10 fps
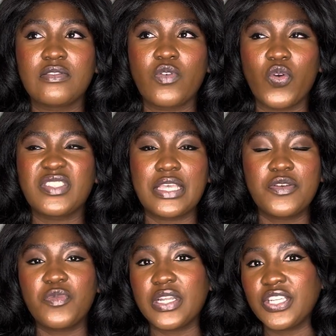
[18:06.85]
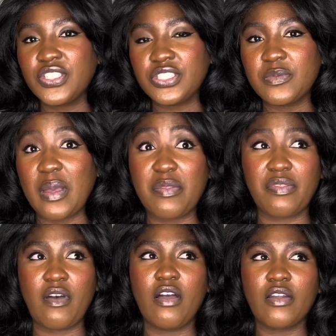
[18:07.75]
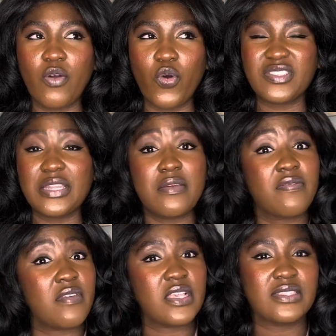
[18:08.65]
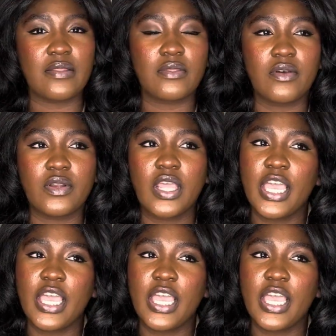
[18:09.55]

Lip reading: or certain relationship I thought, or certain things I thought